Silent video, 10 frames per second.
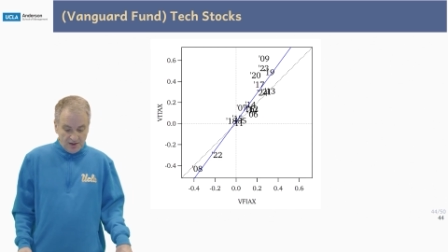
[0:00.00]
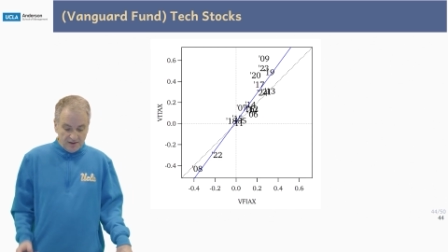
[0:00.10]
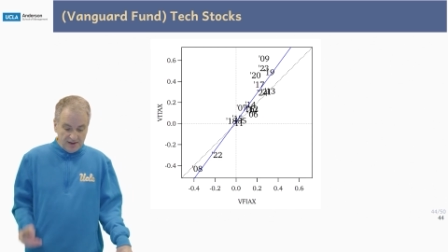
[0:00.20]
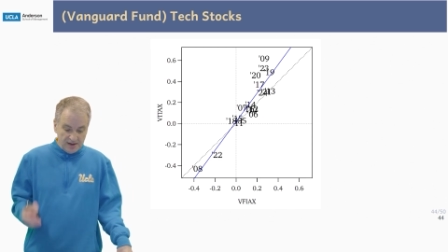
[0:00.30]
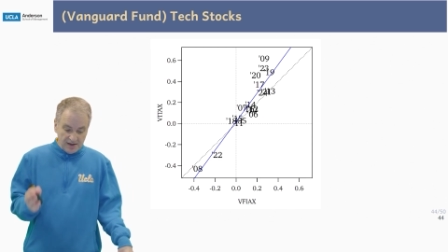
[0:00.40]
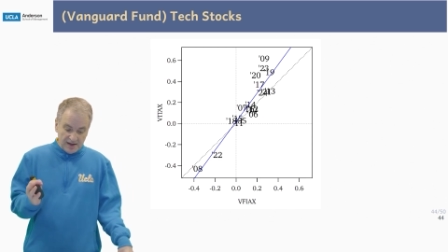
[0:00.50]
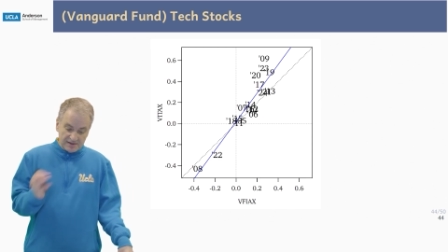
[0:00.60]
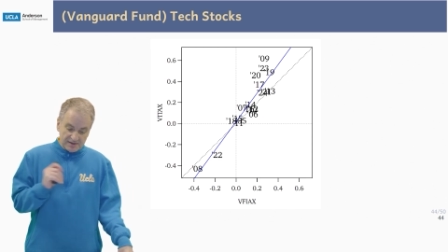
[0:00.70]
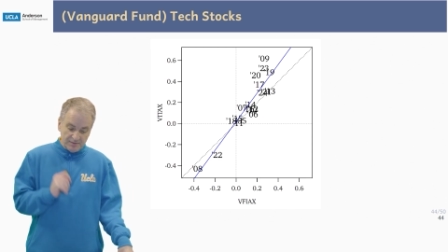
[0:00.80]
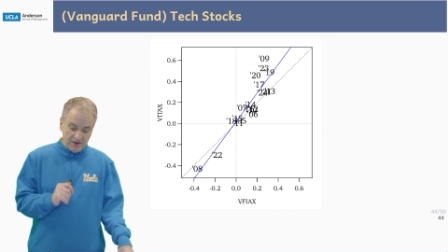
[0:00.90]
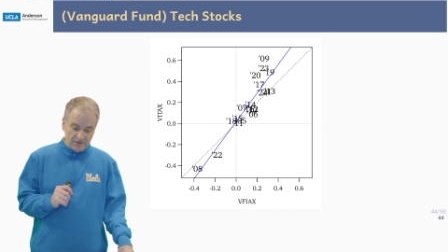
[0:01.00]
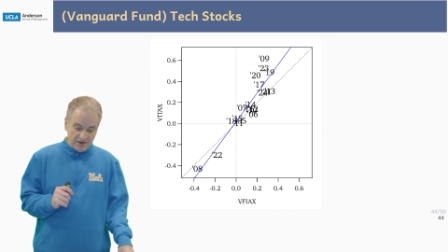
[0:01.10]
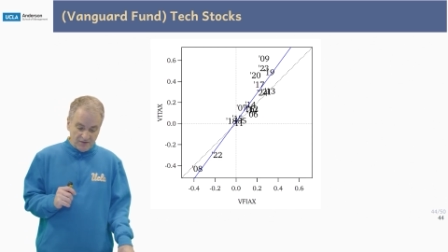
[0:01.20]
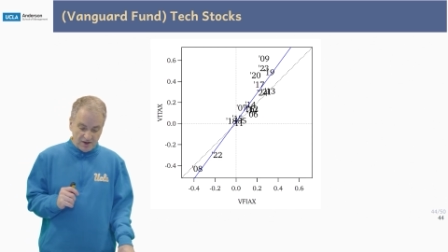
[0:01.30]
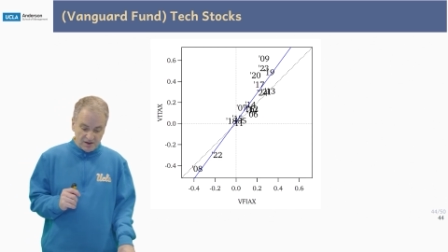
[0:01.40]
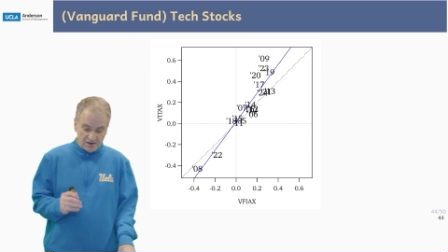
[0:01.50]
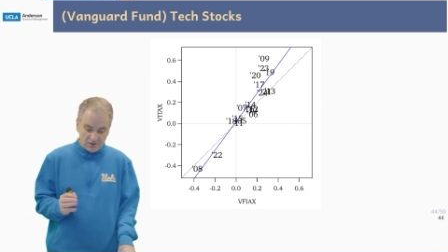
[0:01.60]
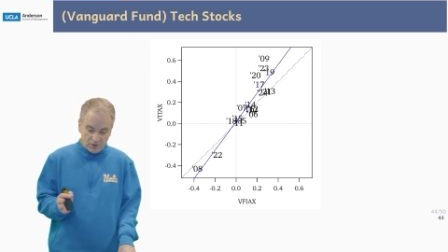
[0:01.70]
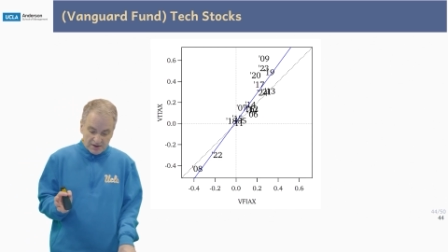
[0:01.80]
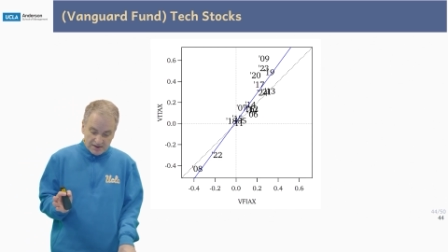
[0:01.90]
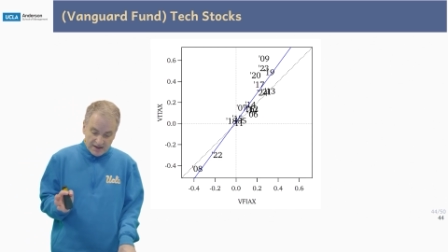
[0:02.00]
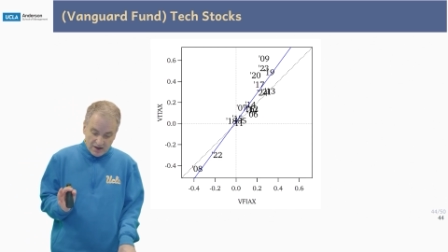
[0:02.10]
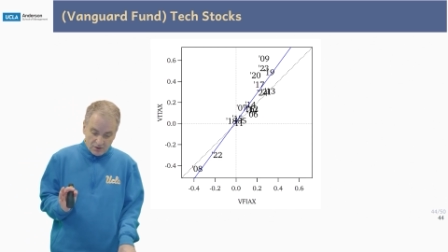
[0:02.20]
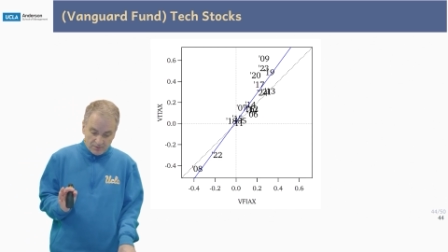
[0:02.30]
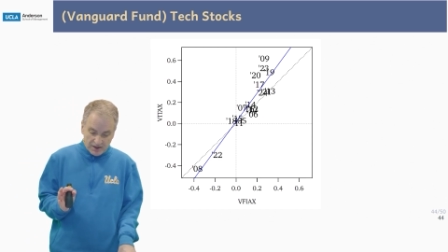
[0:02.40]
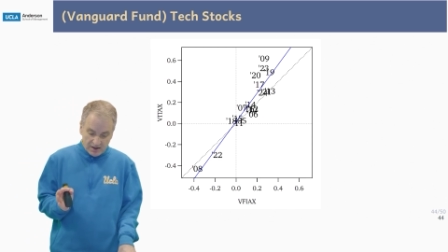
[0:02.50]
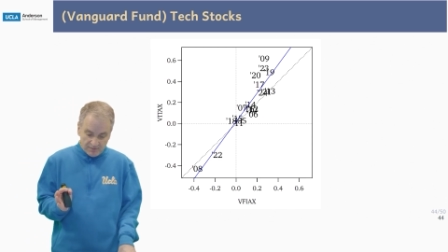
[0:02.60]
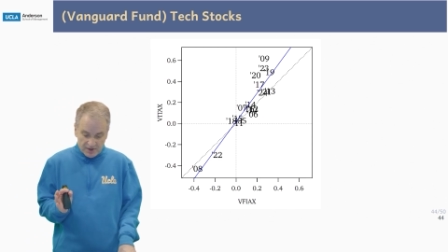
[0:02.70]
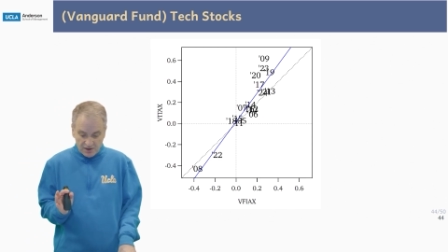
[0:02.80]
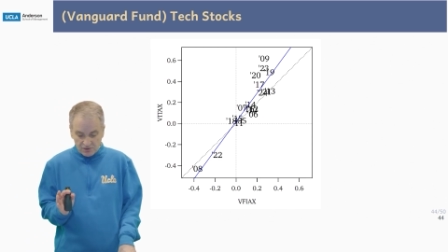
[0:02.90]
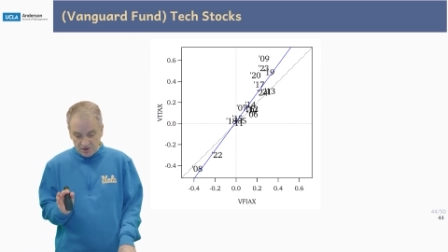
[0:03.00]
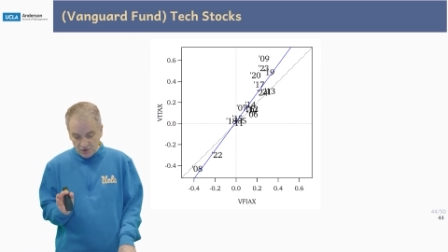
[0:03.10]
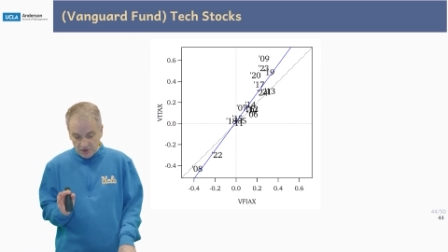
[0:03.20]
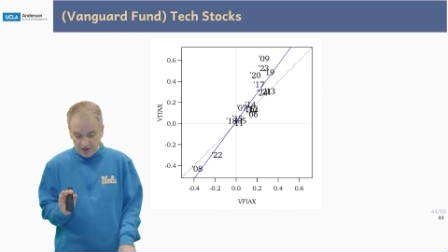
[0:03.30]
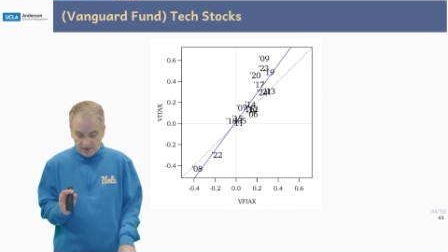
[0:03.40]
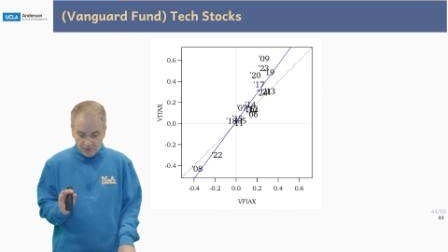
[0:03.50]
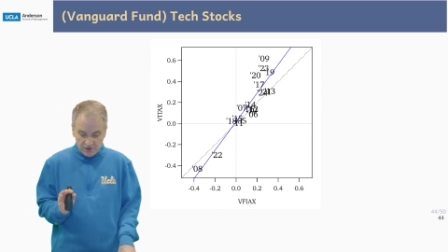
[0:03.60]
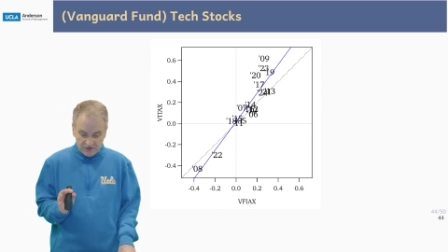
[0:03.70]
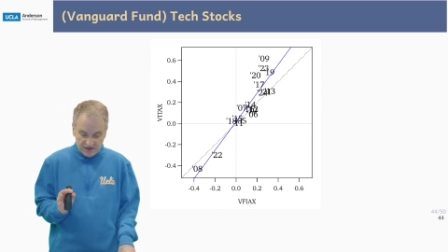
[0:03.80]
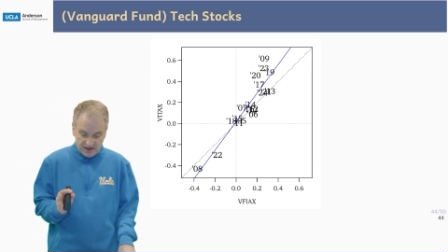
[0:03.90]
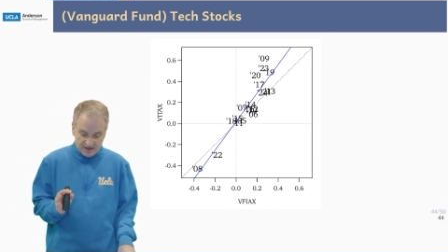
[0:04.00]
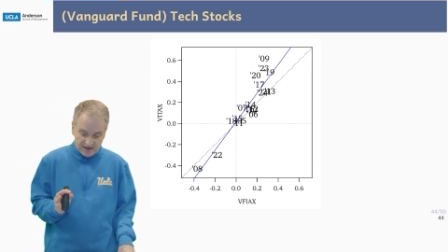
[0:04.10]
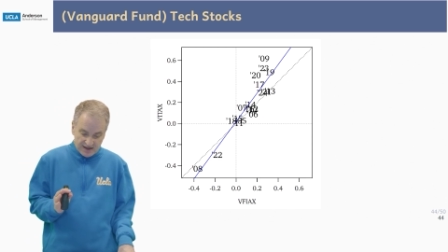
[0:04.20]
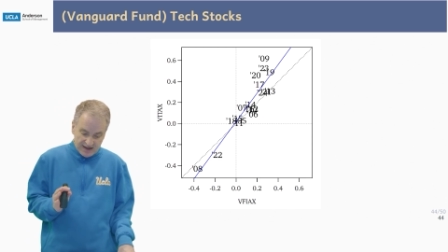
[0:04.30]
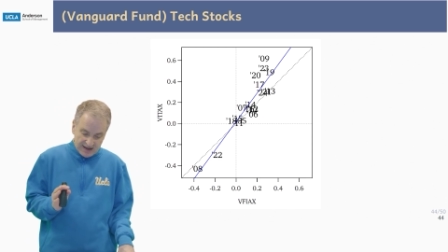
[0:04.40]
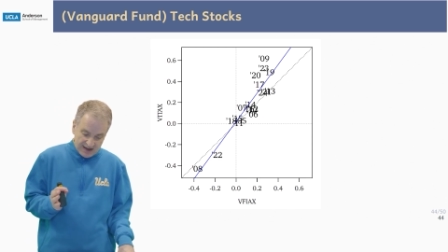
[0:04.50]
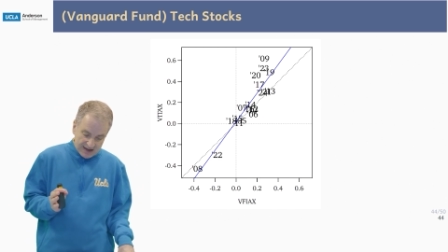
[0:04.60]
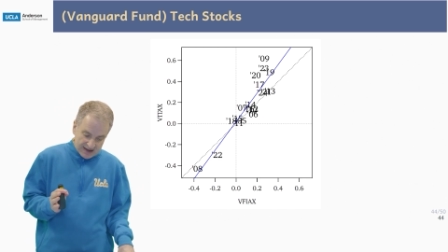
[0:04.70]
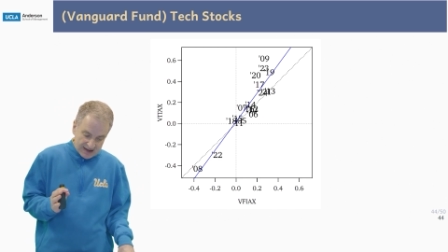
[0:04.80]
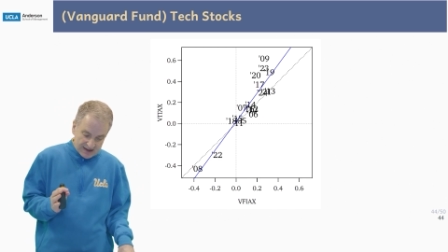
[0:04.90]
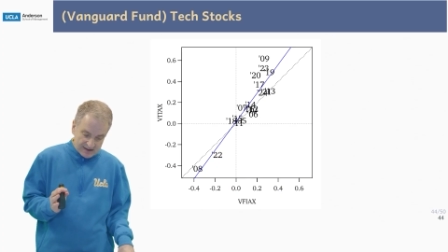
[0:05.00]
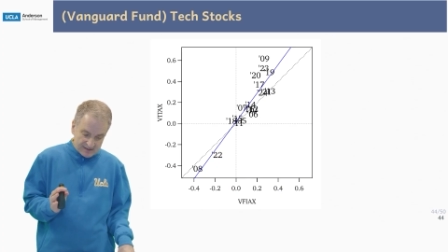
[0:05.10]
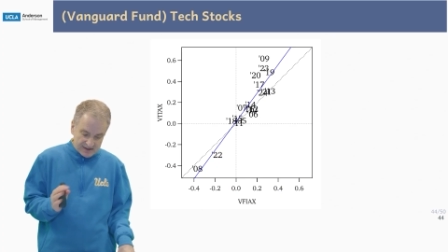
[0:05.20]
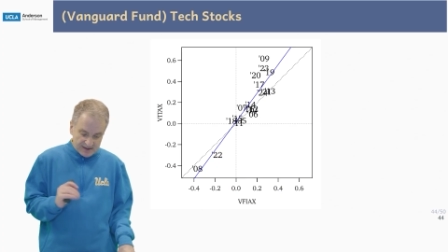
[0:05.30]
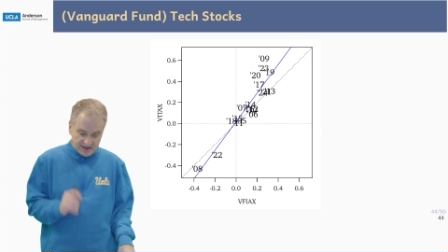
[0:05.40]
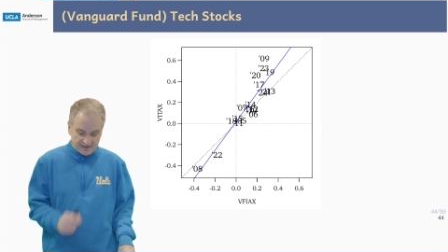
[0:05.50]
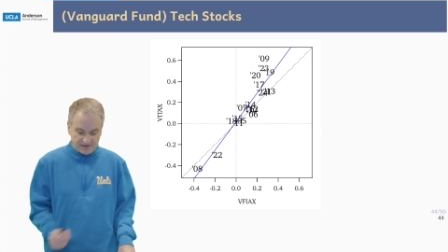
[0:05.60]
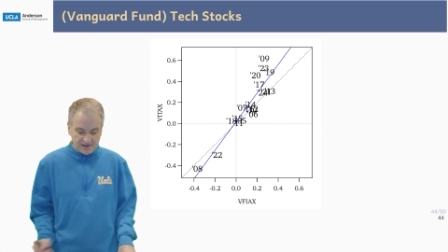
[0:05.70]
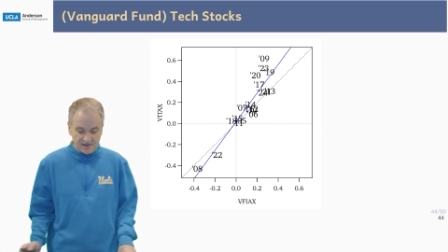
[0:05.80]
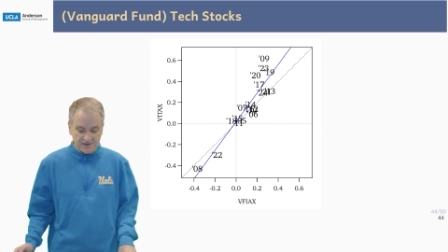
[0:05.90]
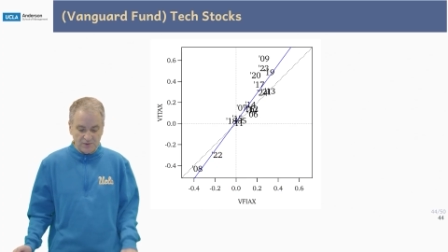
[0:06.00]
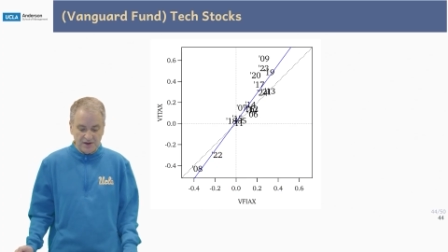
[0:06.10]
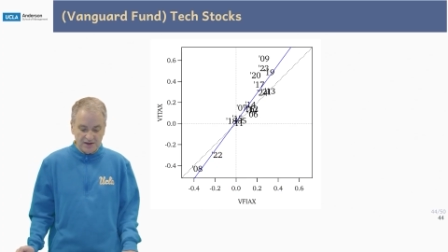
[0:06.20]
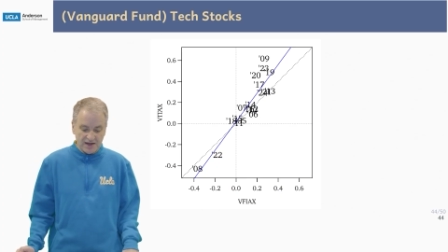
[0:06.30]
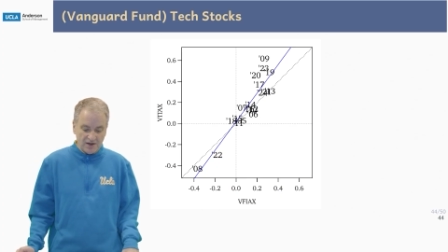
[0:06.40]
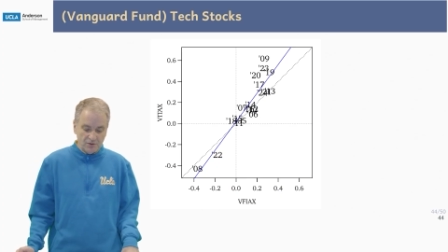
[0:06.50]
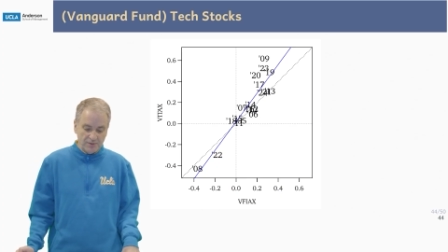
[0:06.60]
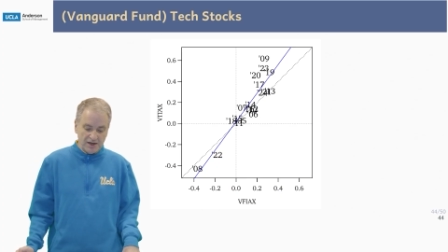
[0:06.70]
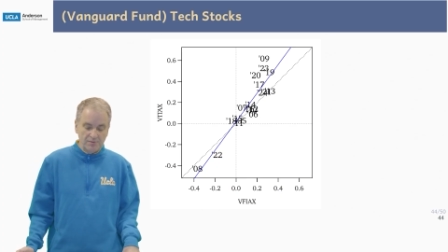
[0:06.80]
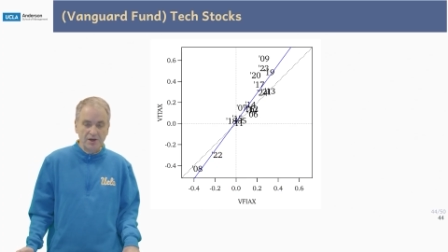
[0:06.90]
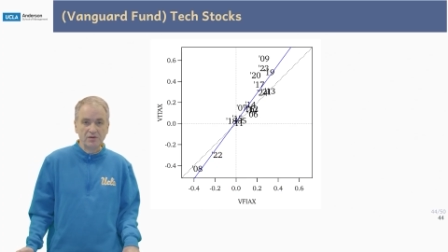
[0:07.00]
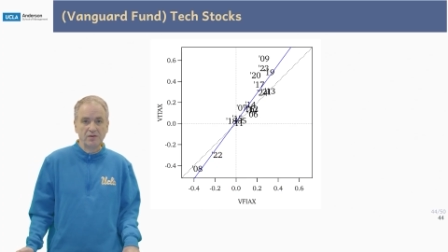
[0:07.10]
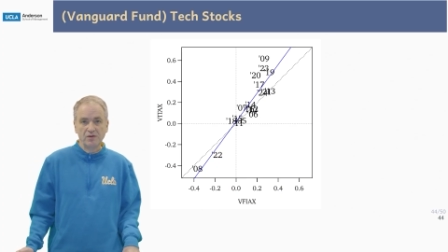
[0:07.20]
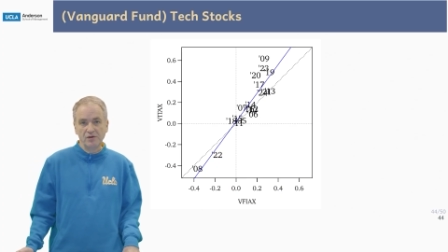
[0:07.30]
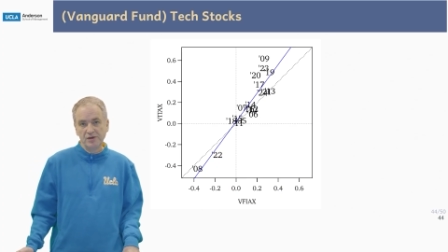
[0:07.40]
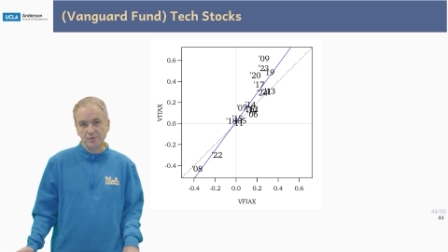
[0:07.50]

the S&P 500 went down by about 20% and the tech stocks went down by about 30%.